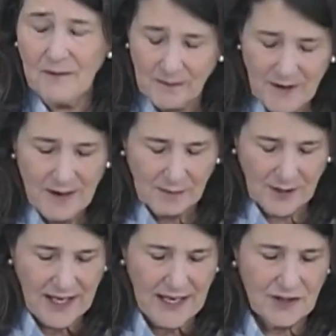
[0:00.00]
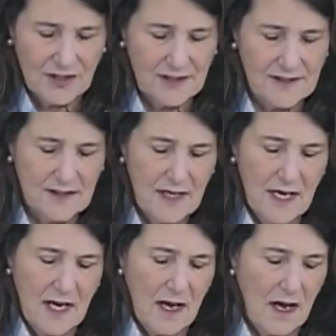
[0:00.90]
implications,
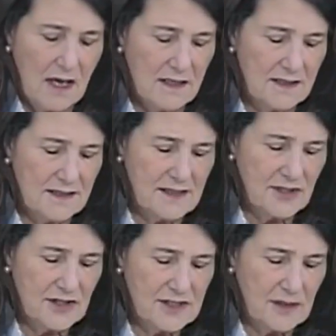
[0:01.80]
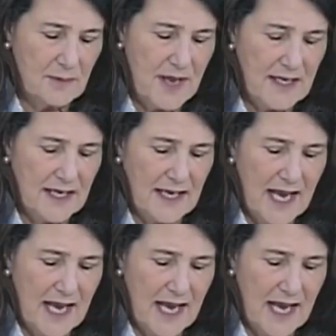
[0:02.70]
the decisions they're making.